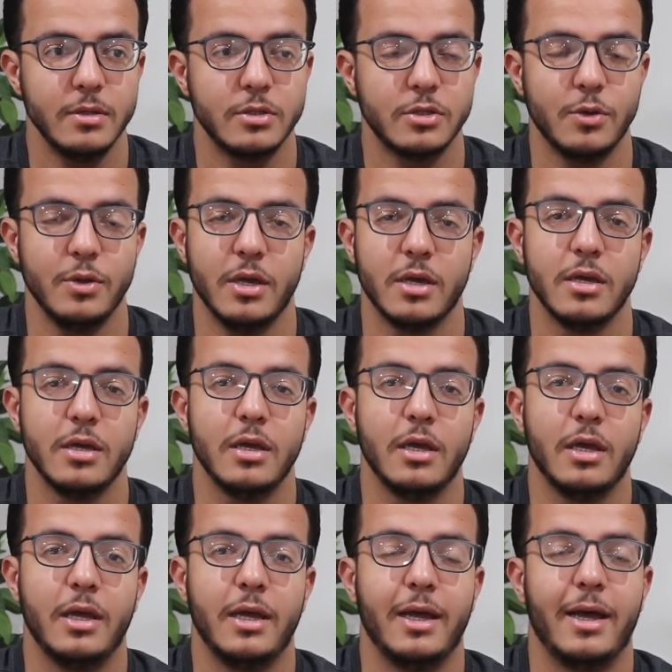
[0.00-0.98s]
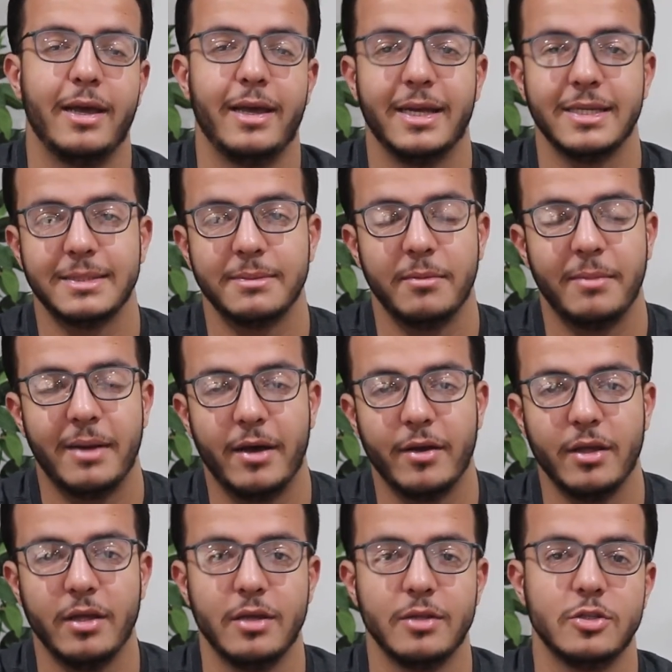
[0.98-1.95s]
So yeah, I asked him
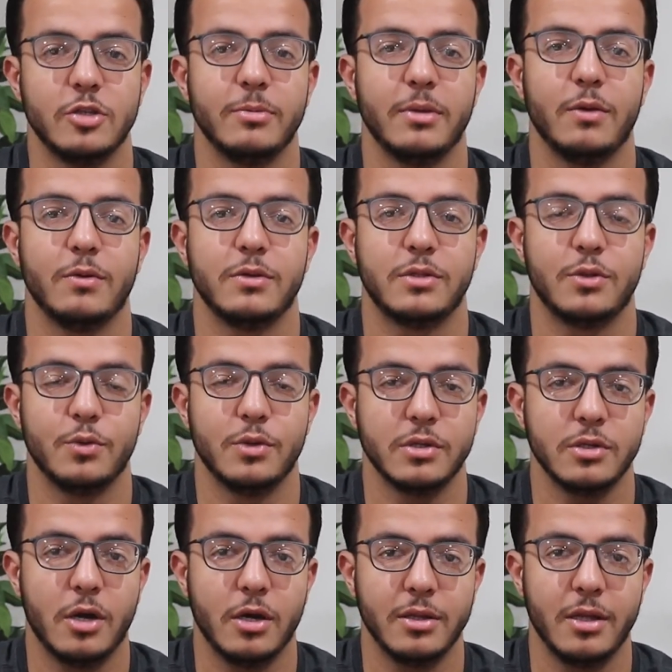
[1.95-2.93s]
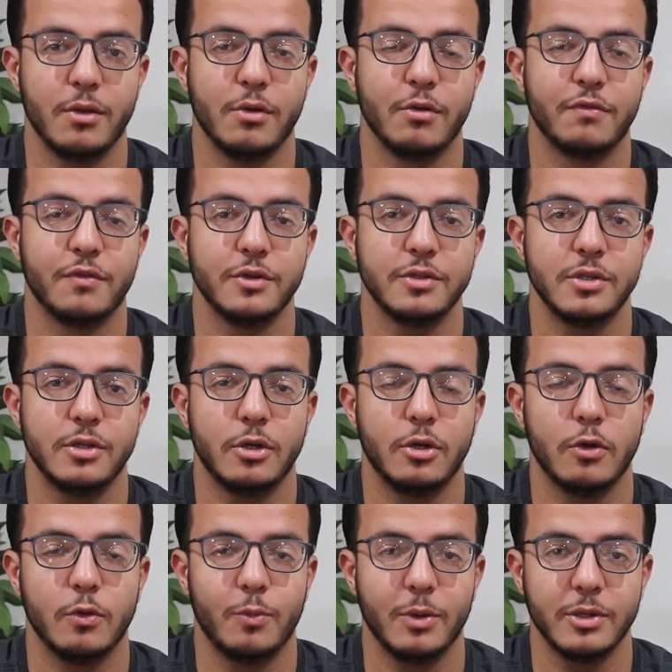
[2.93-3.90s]
about it. He told me it was through this online university
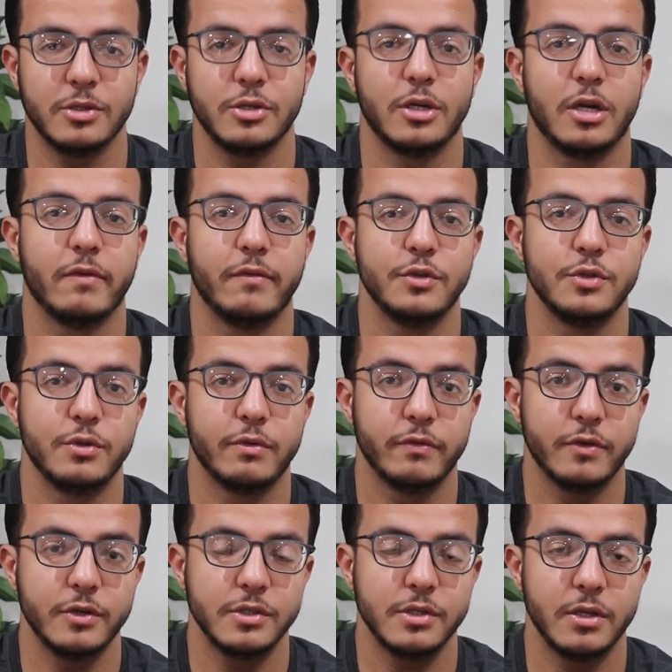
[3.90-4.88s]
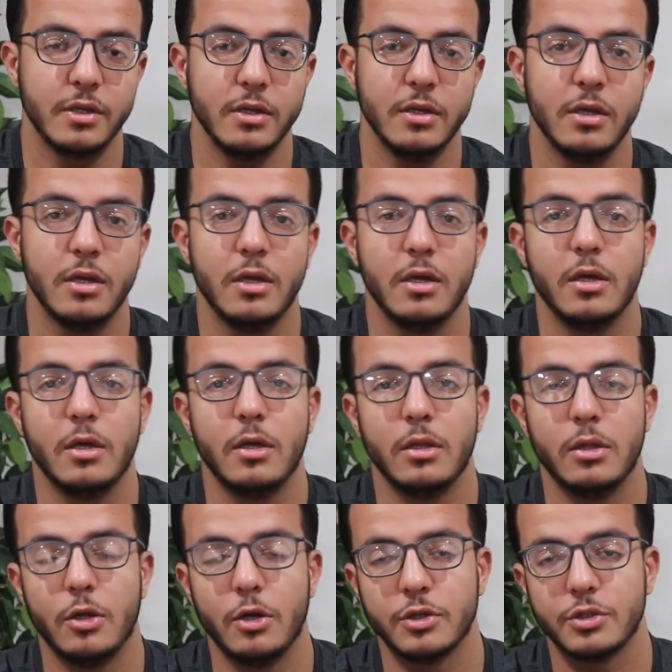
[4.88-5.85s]
called Western Governors University.
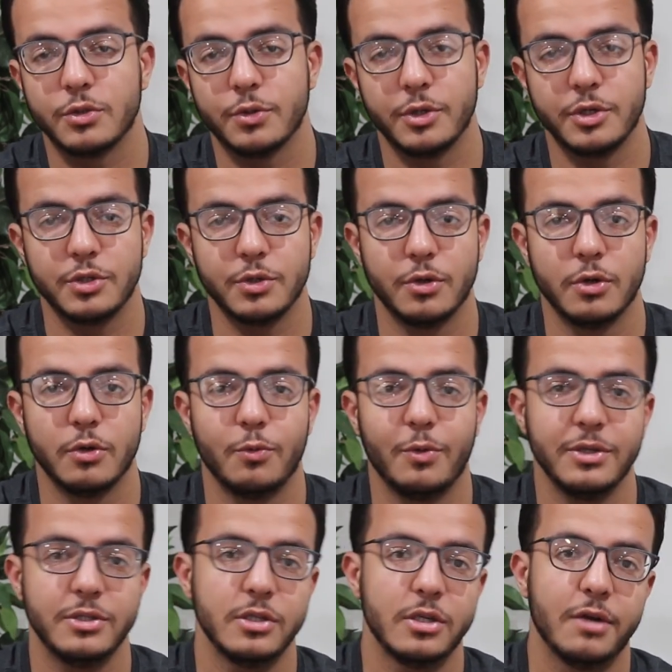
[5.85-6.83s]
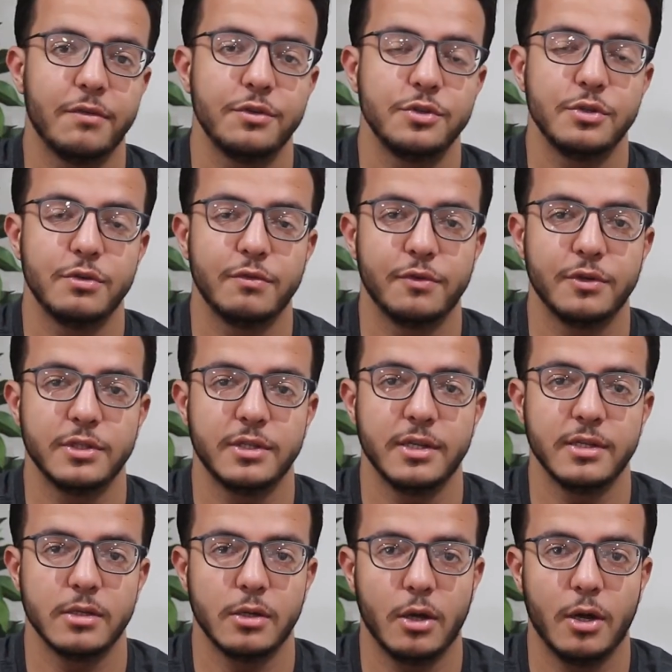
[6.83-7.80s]
Long story short, Western Governors
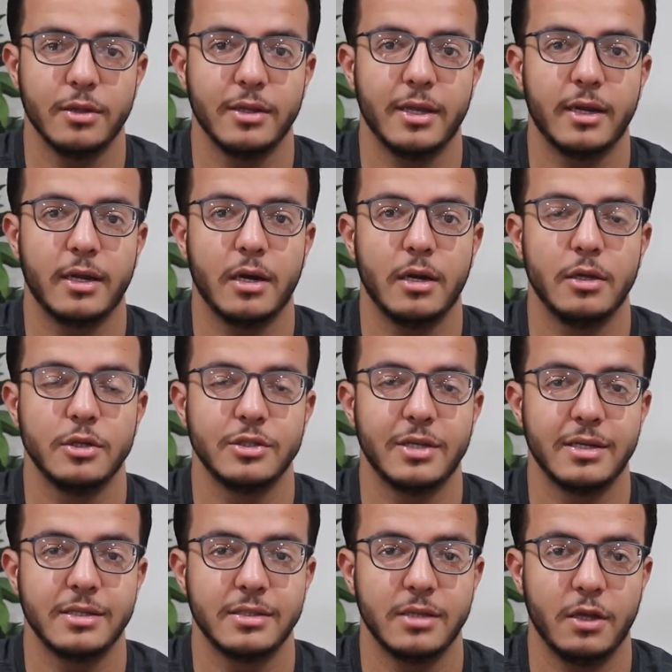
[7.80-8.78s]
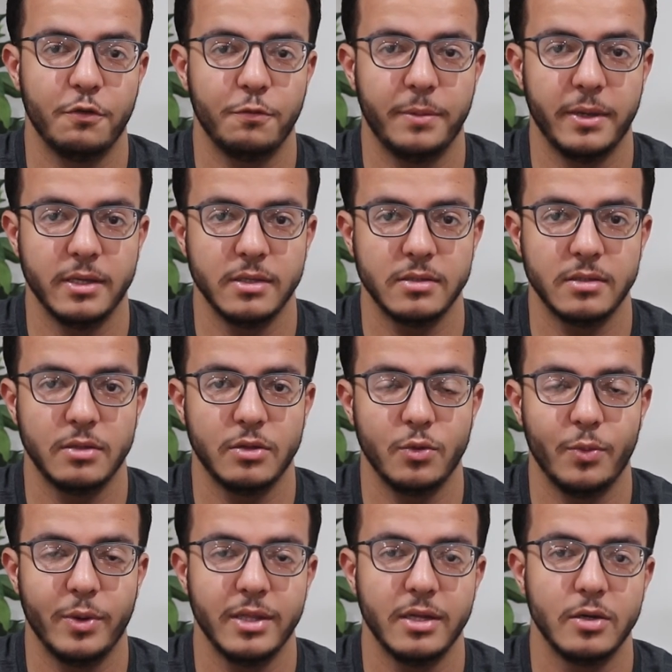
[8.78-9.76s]
University is an online college that is self-paced.
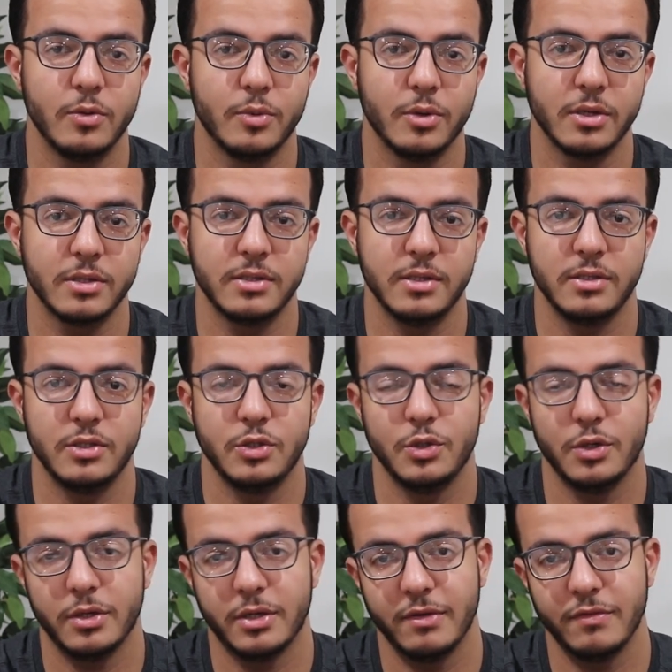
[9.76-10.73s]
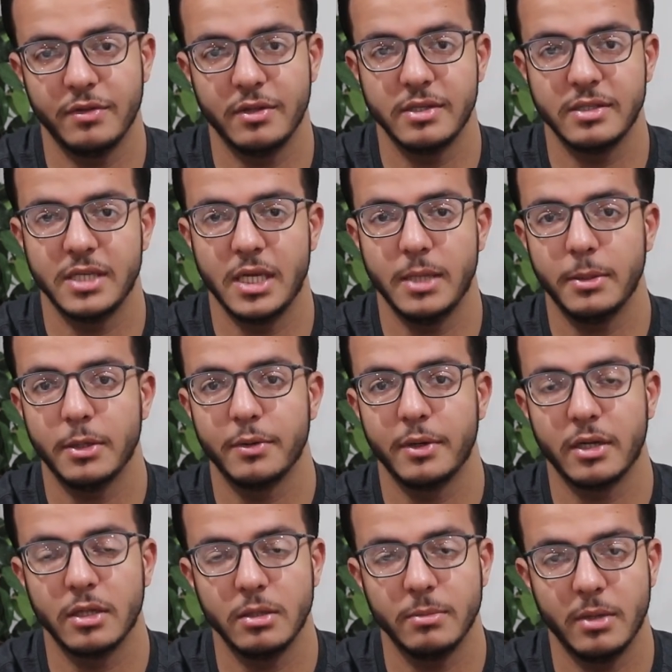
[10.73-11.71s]
The way that it works is you're given the same
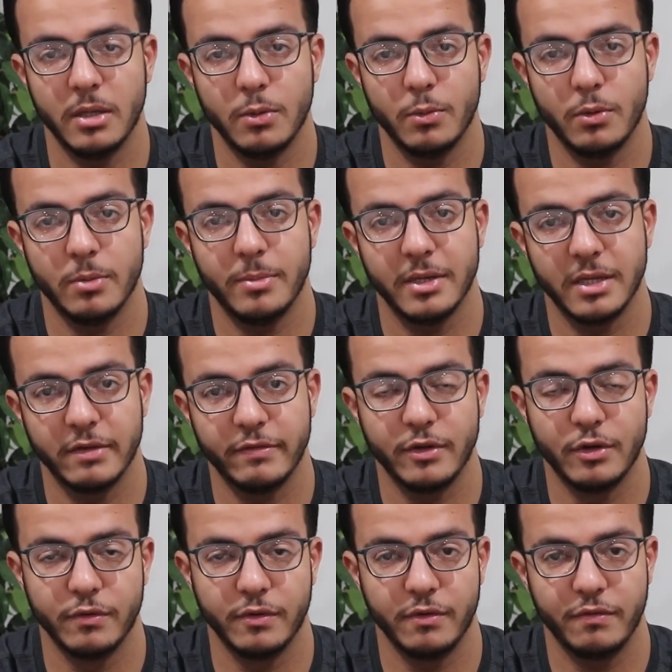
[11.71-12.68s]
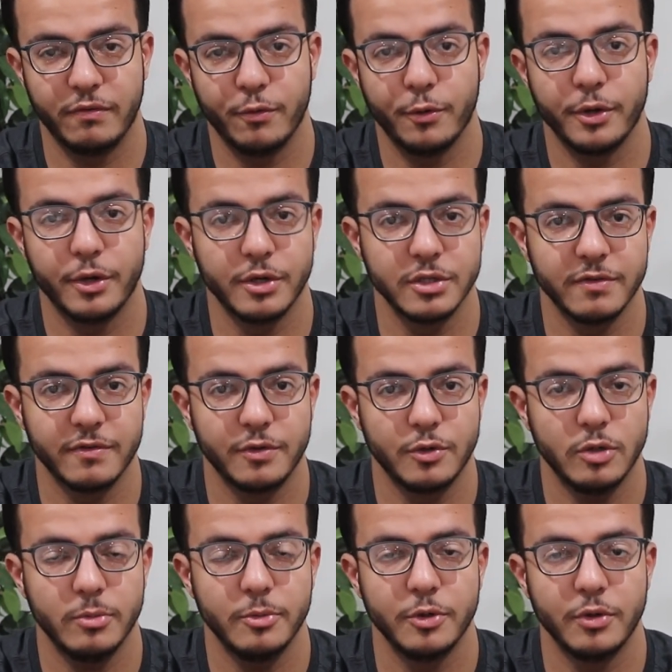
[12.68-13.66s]
curriculum that you would have been given over the 4 years of a
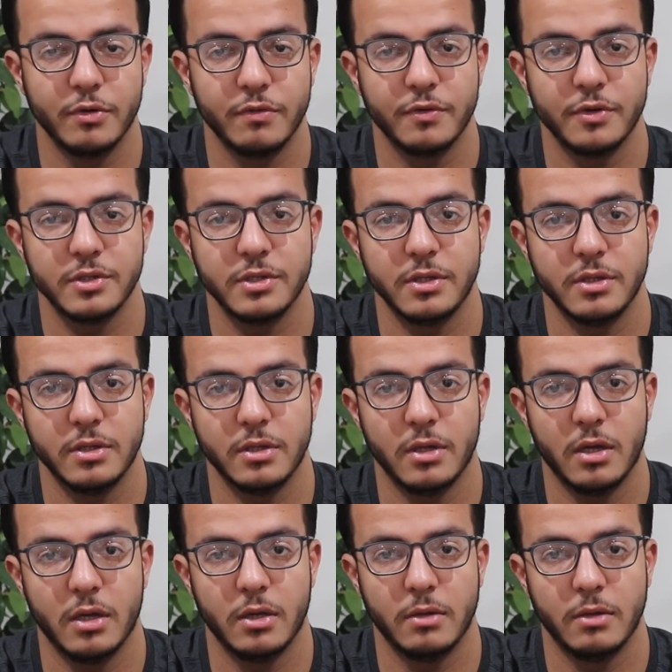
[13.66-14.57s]
normal university,